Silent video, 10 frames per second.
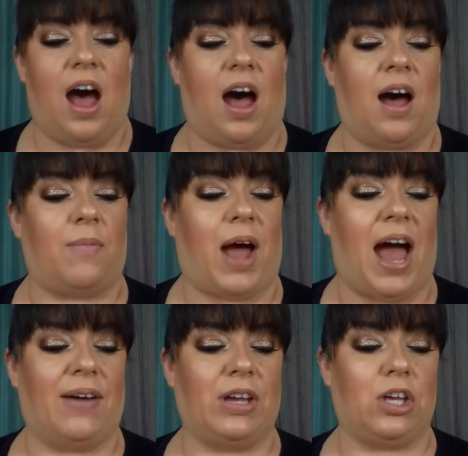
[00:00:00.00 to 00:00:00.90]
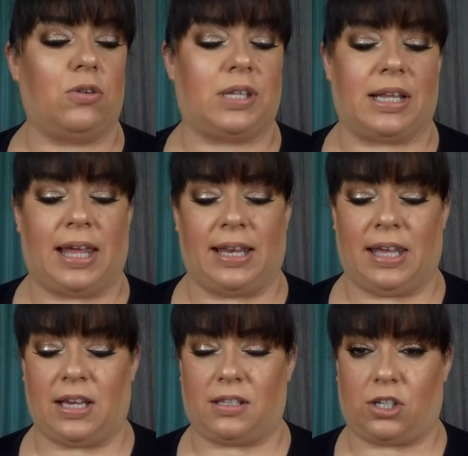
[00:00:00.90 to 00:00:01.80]
I haven't used it lately
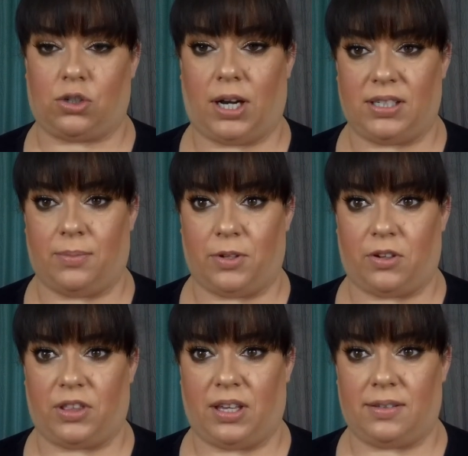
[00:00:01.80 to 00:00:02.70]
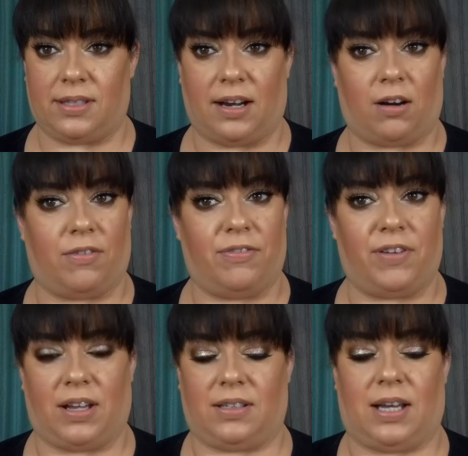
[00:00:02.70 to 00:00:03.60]
because I tried some other things that are
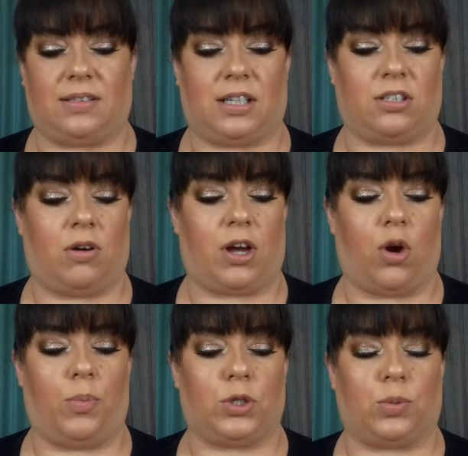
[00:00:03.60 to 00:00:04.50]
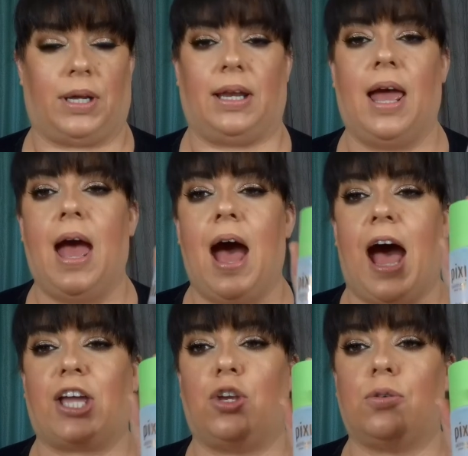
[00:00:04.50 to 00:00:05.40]
fantastic. So I go between.
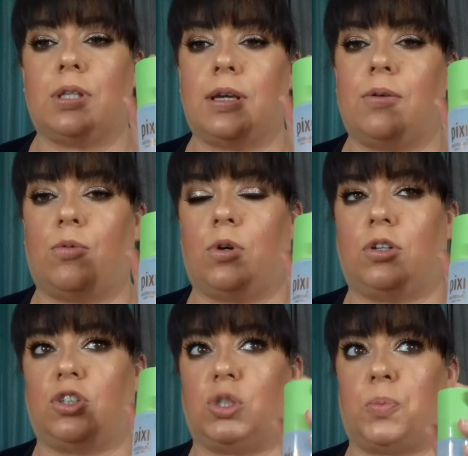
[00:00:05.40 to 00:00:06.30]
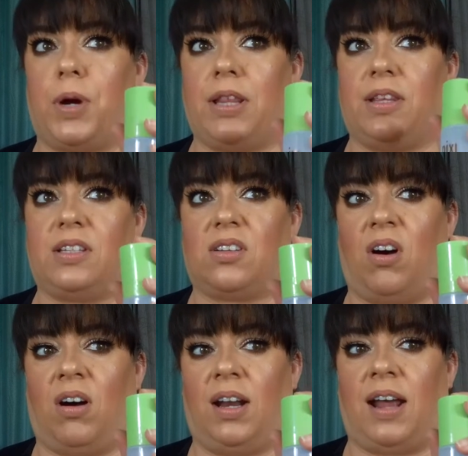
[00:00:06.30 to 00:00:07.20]
I usually will spray this
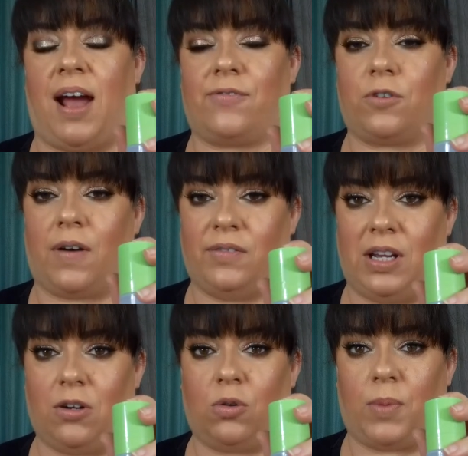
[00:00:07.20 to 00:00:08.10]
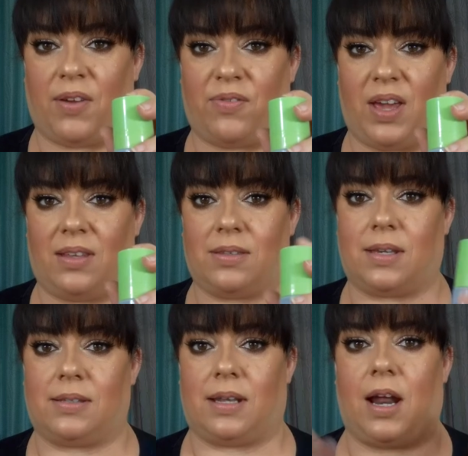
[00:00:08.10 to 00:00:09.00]
on after I've needled my face
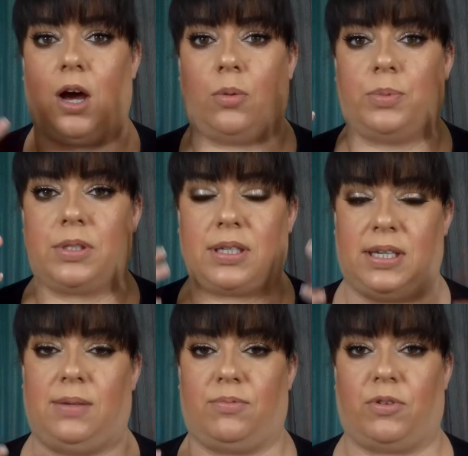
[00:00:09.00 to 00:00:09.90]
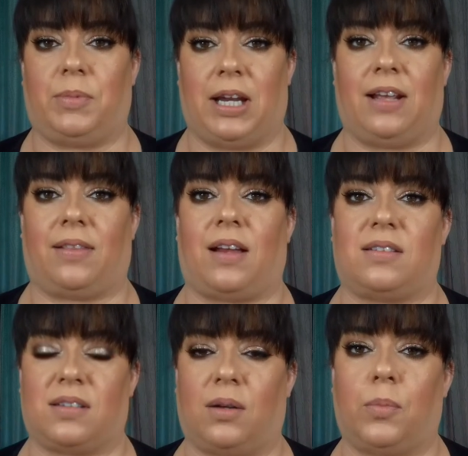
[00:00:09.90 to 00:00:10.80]
because it helps keep from getting that
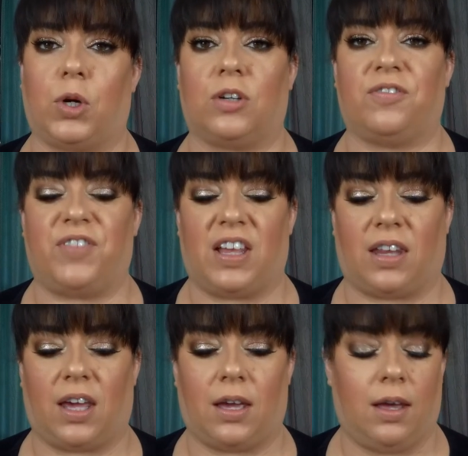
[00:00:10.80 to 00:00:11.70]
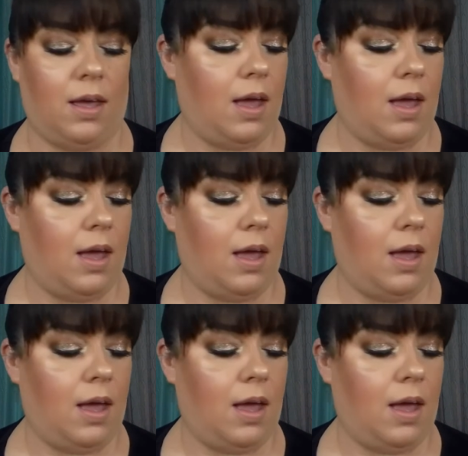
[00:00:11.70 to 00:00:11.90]
sunburn feeling.